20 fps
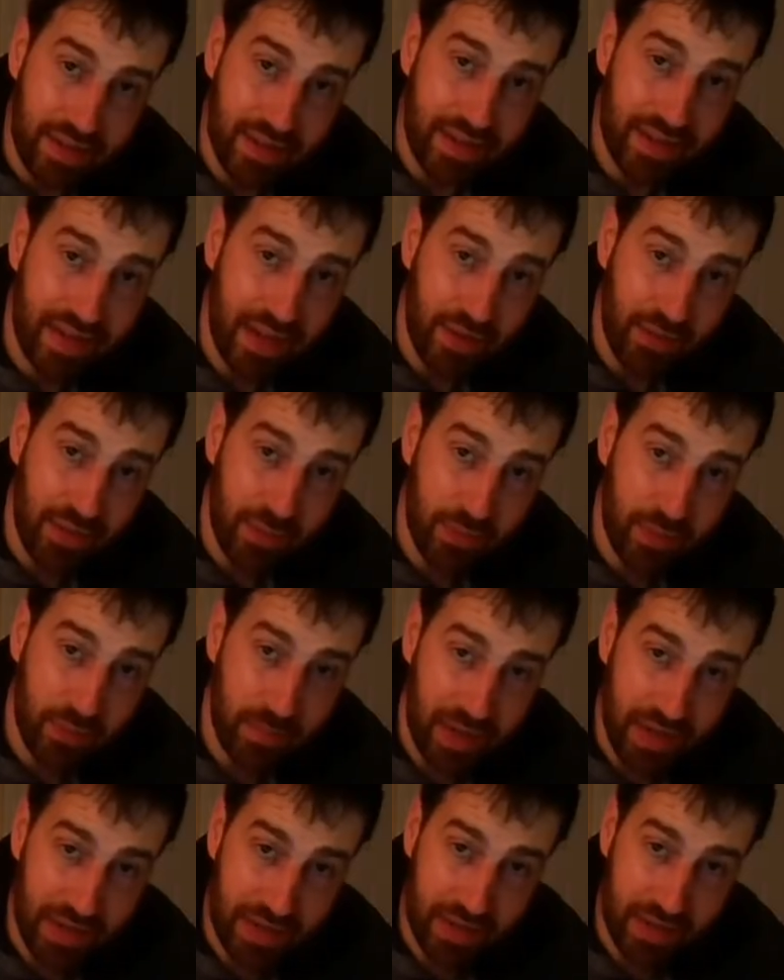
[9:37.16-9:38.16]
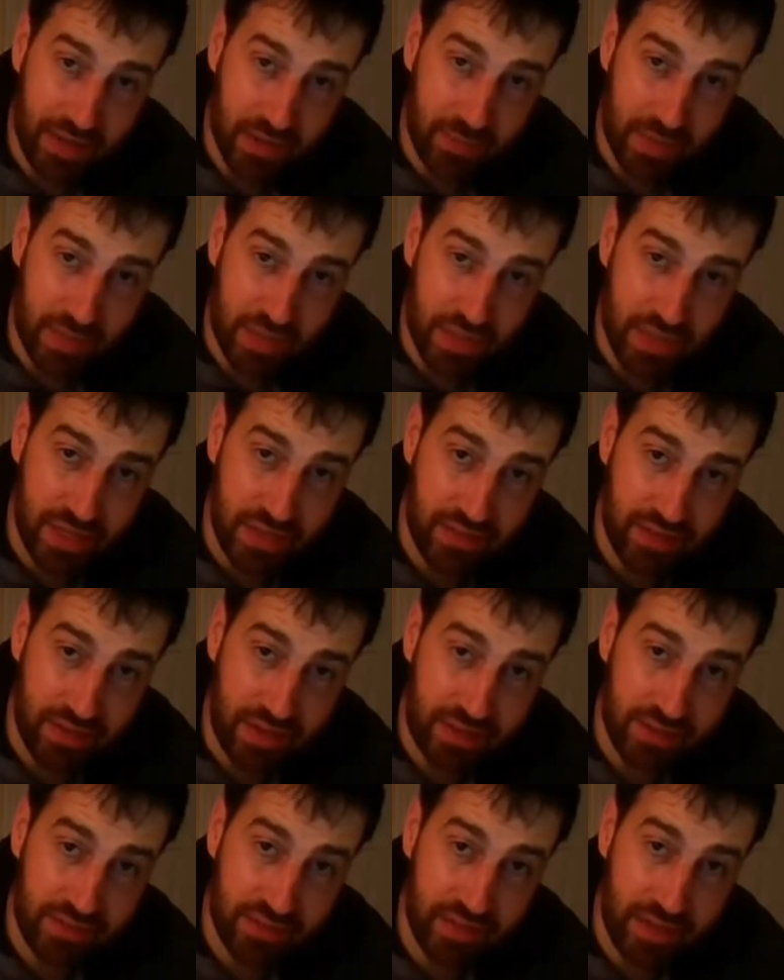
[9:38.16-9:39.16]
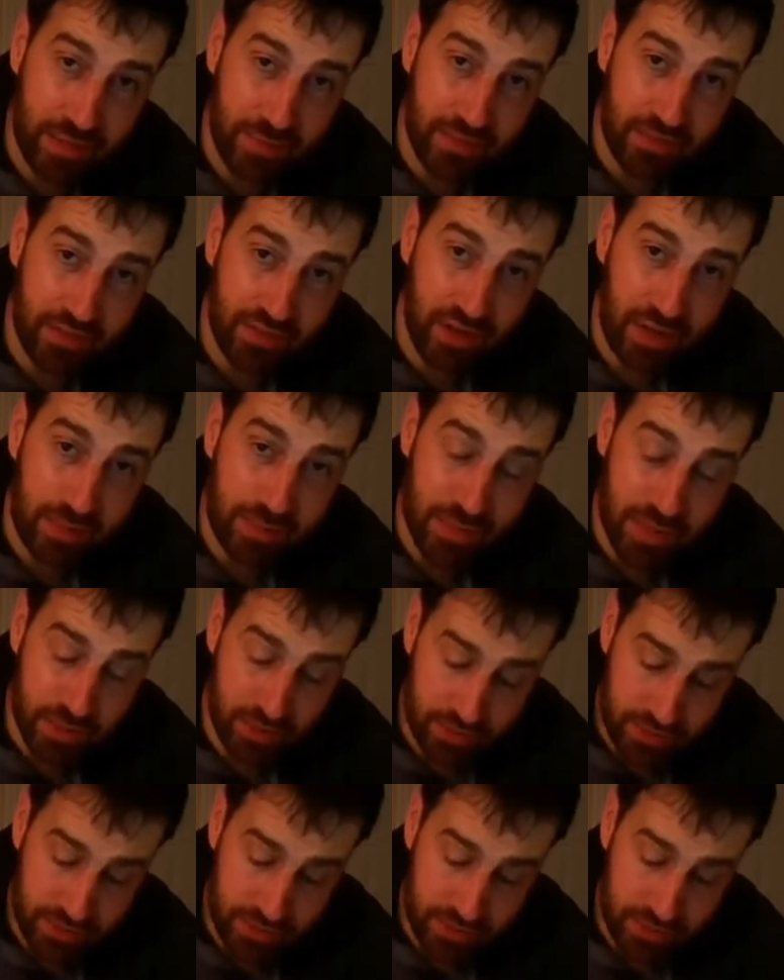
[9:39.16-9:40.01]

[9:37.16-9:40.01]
Now that we're back at our machine, the next step is an optional